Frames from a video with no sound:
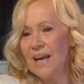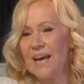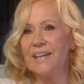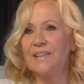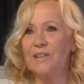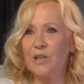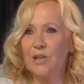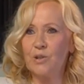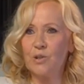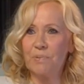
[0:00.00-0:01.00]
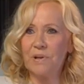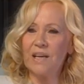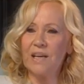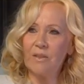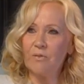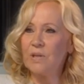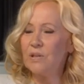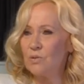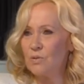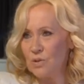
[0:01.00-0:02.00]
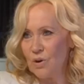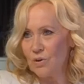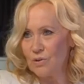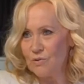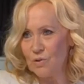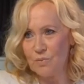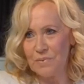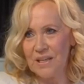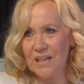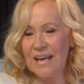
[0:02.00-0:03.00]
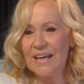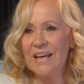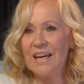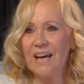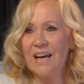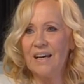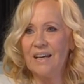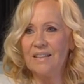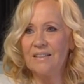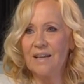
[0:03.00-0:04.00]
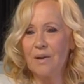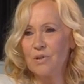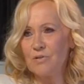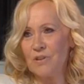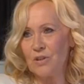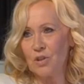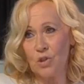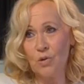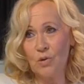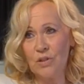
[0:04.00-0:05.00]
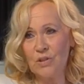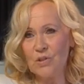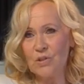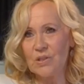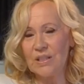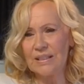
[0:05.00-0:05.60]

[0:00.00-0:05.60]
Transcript: and to play 3 new songs for me. And I was very curious and